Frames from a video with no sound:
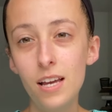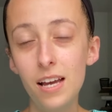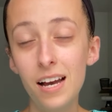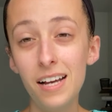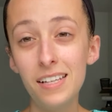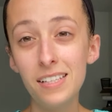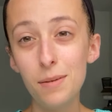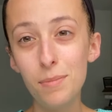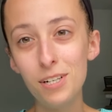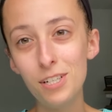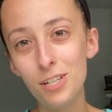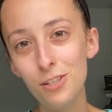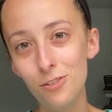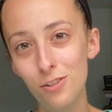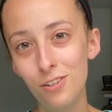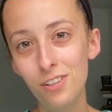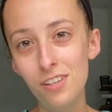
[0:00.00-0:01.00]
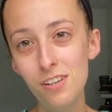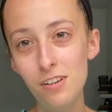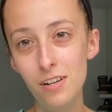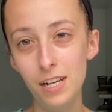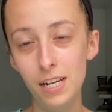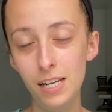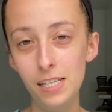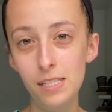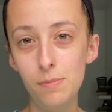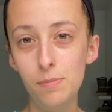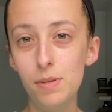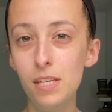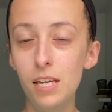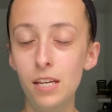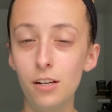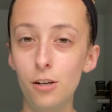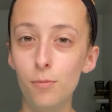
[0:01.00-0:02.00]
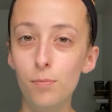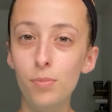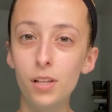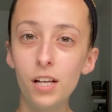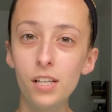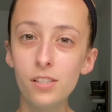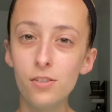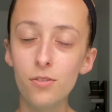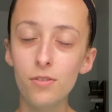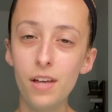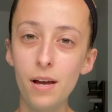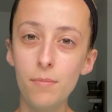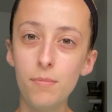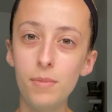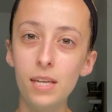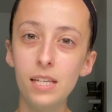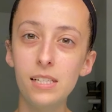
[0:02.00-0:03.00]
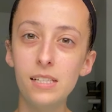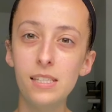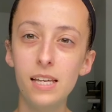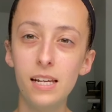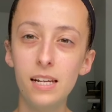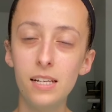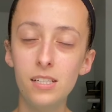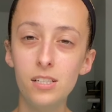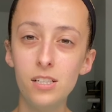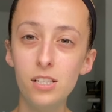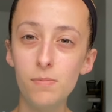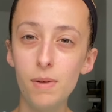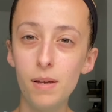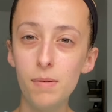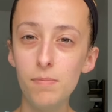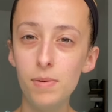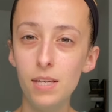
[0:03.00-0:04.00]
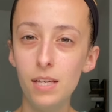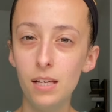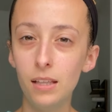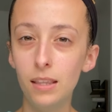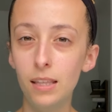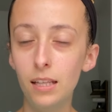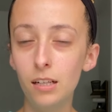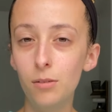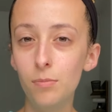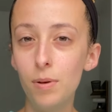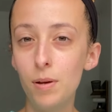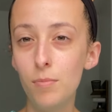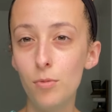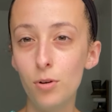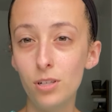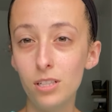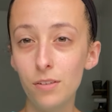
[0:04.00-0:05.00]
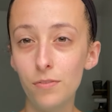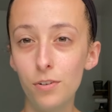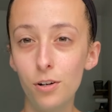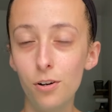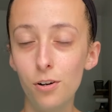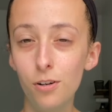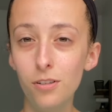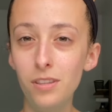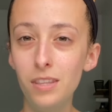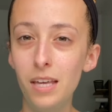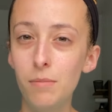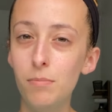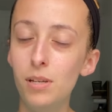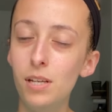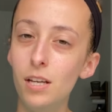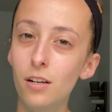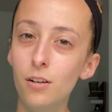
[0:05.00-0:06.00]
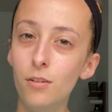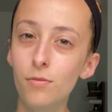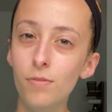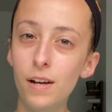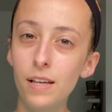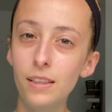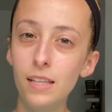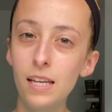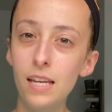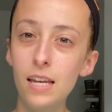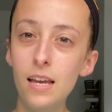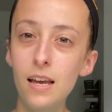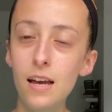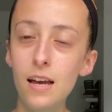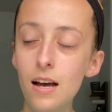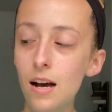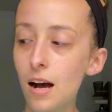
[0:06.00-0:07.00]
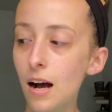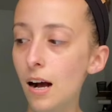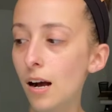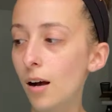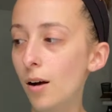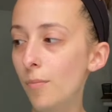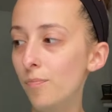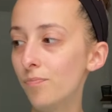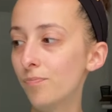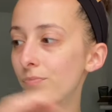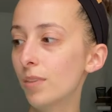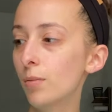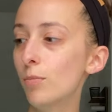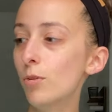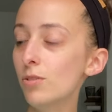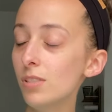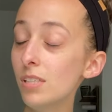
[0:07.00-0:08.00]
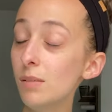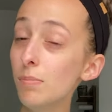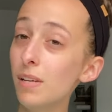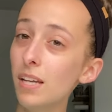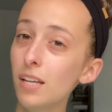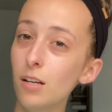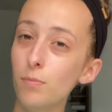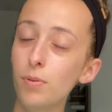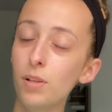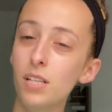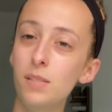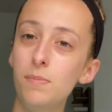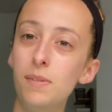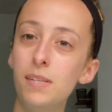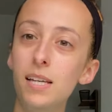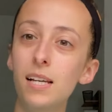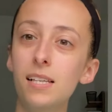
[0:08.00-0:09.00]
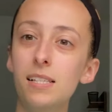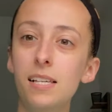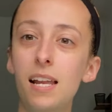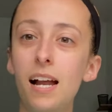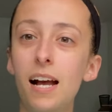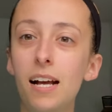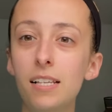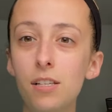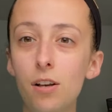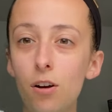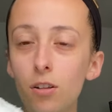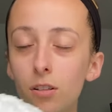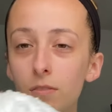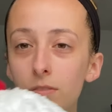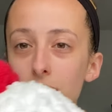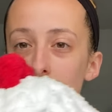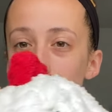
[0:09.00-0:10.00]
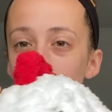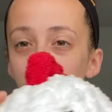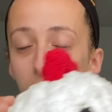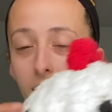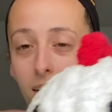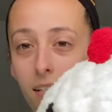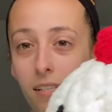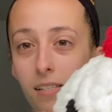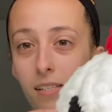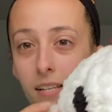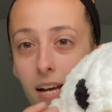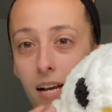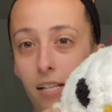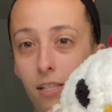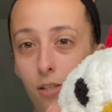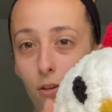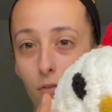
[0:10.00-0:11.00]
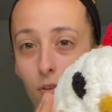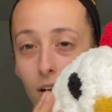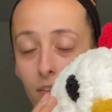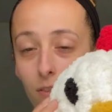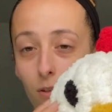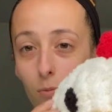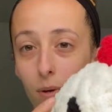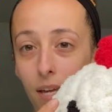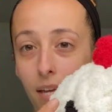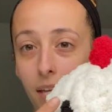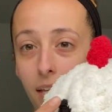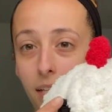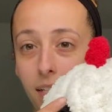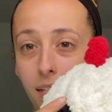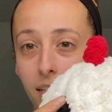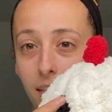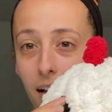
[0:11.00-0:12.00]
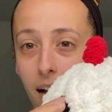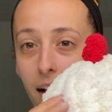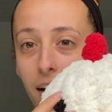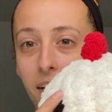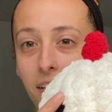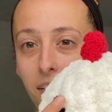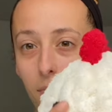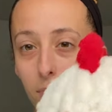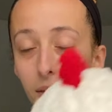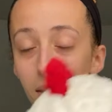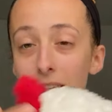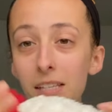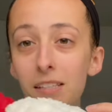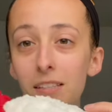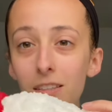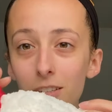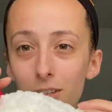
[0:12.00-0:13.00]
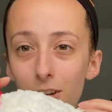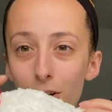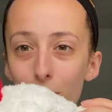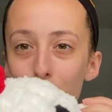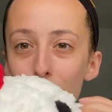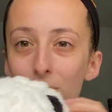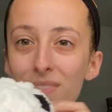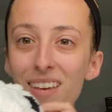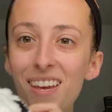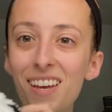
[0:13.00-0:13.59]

As I mentioned earlier, it is beginner plus, so that means that it just might be a little bit more difficult than beginner friendly. Um, mostly beginner plus because it has all of these pieces to add. So you've got the wings, the eyes, the beak, the comb.